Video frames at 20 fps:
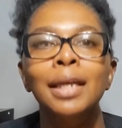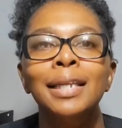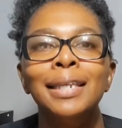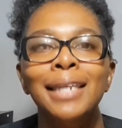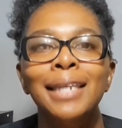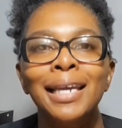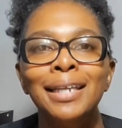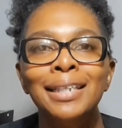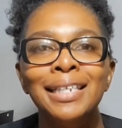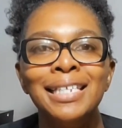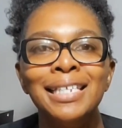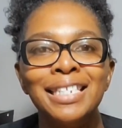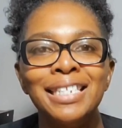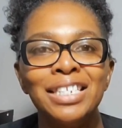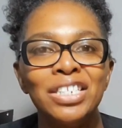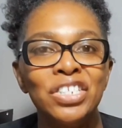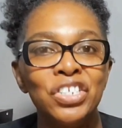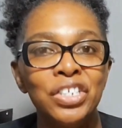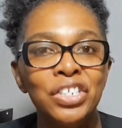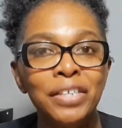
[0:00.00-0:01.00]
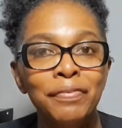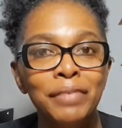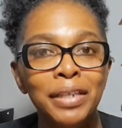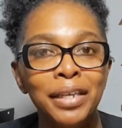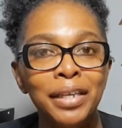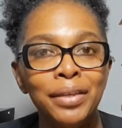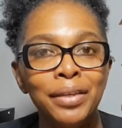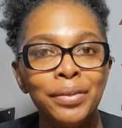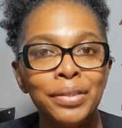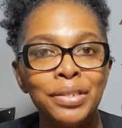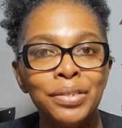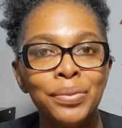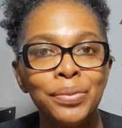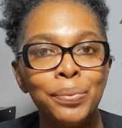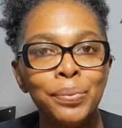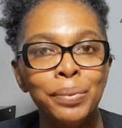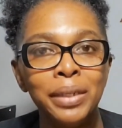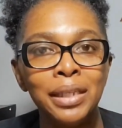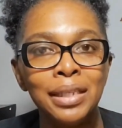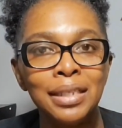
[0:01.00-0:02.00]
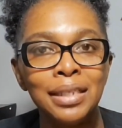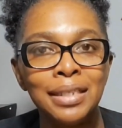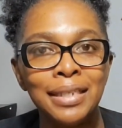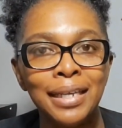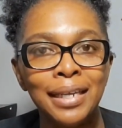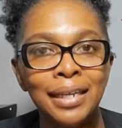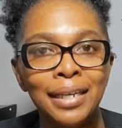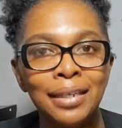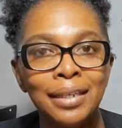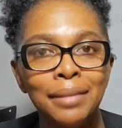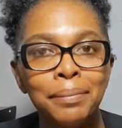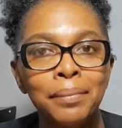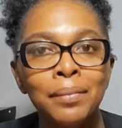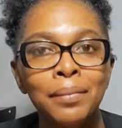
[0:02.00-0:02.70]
Now let's shift gears to real estate.